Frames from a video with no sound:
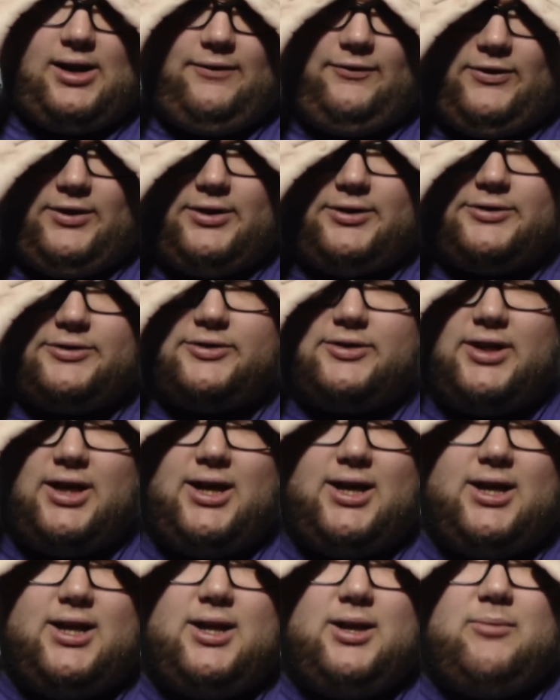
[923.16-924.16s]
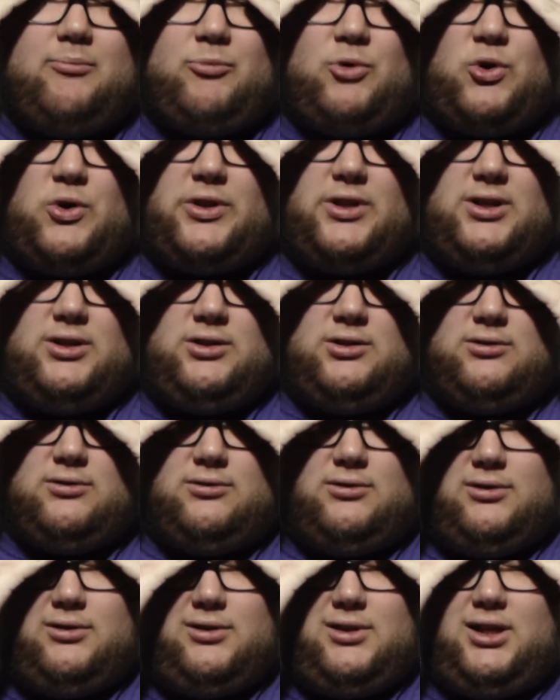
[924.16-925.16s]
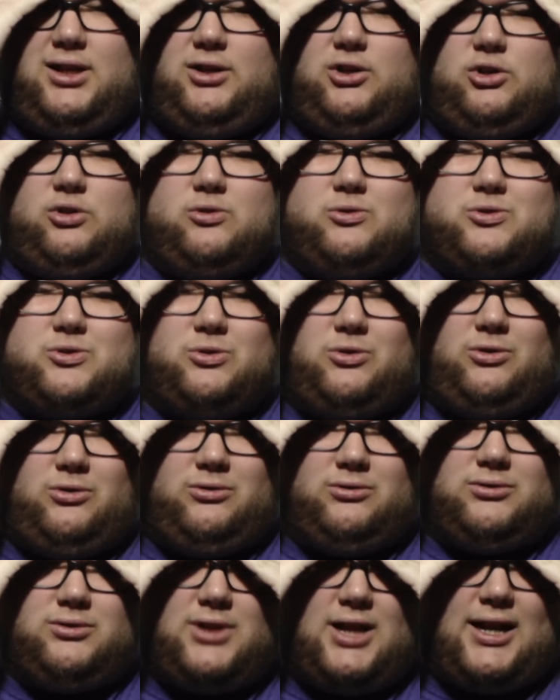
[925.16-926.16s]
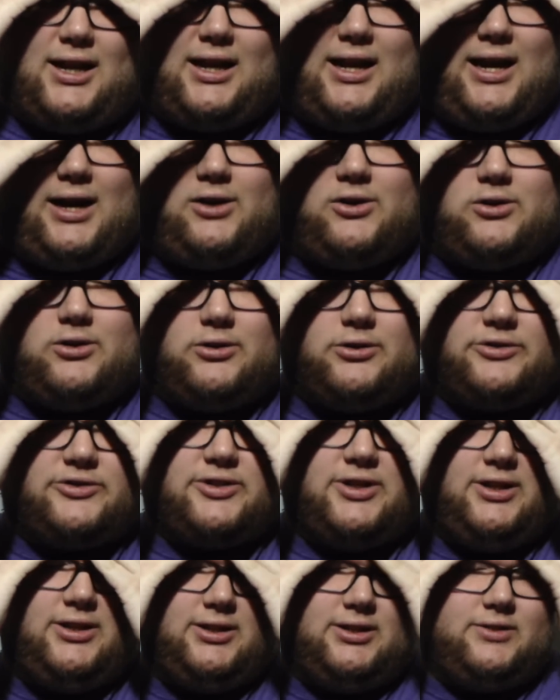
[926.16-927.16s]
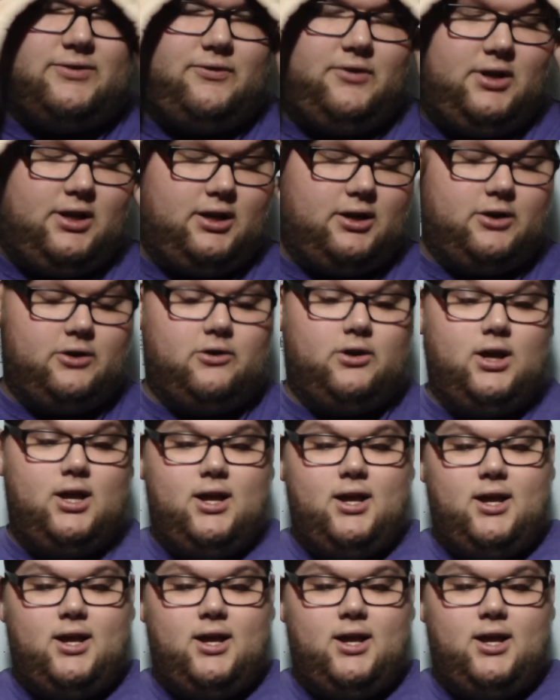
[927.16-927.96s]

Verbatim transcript: if there's more than the usual, like, errors in this video.